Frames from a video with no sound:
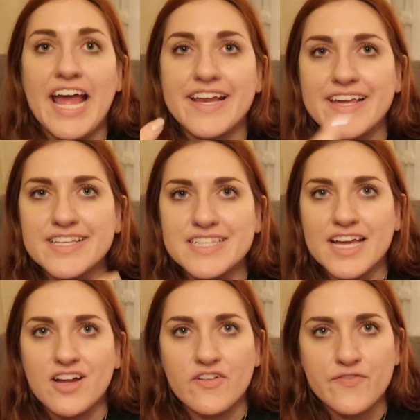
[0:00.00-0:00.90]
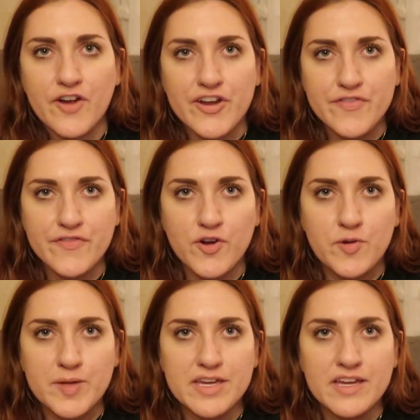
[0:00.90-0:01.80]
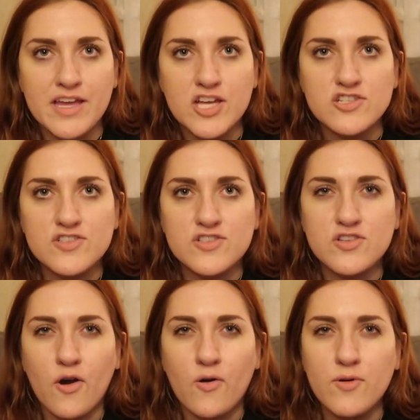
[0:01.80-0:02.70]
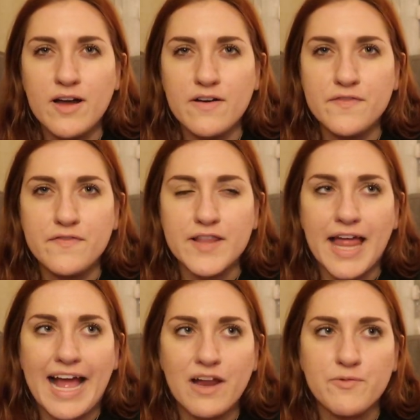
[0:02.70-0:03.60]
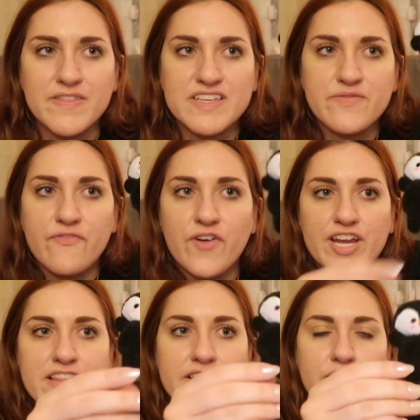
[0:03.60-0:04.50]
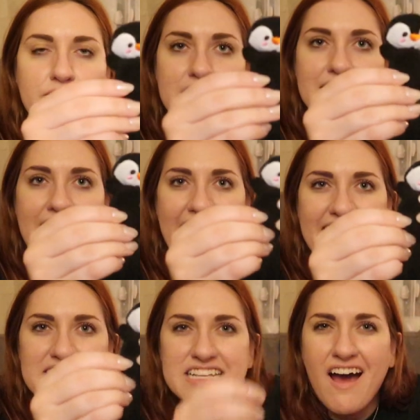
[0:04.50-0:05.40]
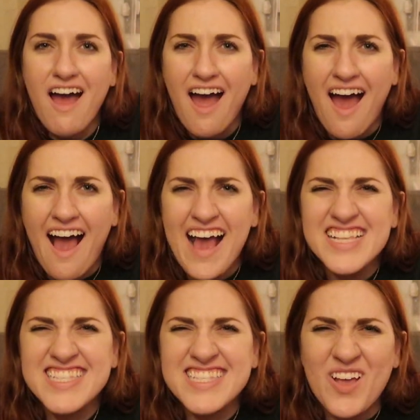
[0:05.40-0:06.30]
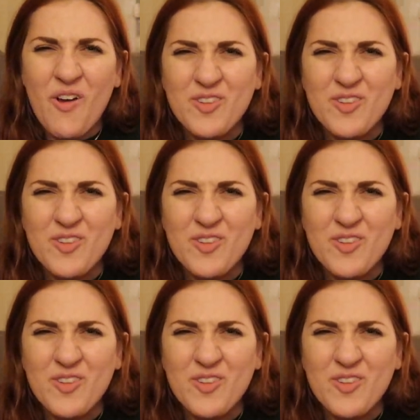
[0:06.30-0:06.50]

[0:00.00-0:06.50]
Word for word: And he's like our friend Furby, so flat with these funny little legs. So